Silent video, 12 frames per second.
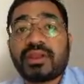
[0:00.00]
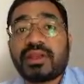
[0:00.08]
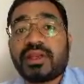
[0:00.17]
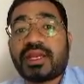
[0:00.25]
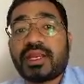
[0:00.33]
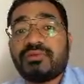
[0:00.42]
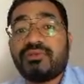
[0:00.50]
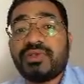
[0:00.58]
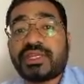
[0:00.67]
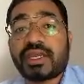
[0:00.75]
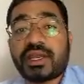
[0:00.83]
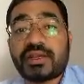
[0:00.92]
and we
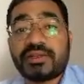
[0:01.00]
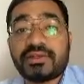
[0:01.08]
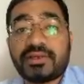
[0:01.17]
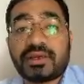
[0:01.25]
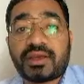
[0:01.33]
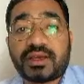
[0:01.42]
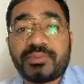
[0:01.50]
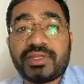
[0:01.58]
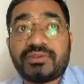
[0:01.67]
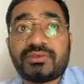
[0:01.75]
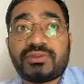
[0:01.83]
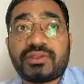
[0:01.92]
can, I
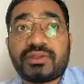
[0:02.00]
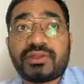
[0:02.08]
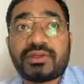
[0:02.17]
mean, the